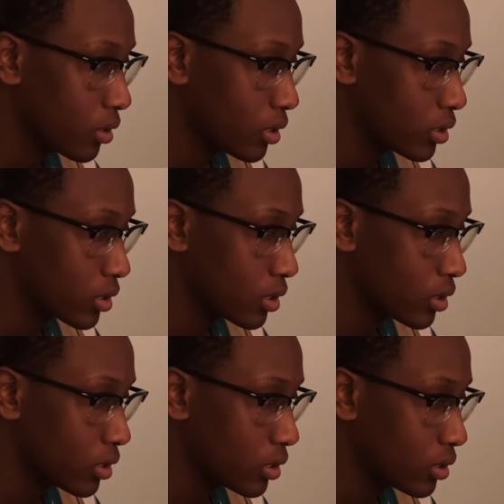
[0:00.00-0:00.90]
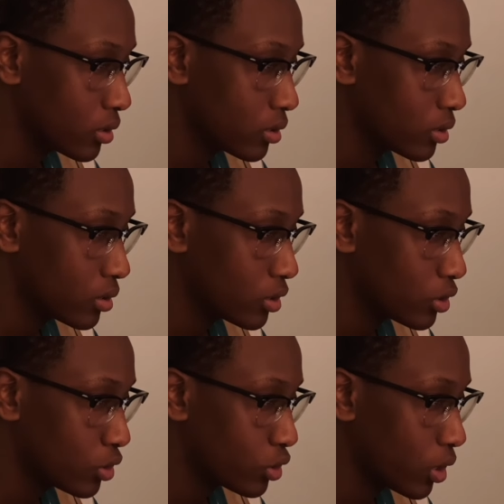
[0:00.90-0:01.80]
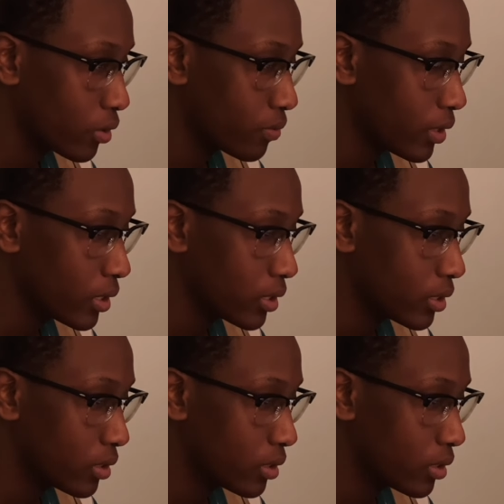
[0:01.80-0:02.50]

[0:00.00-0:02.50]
Just gonna try to find it.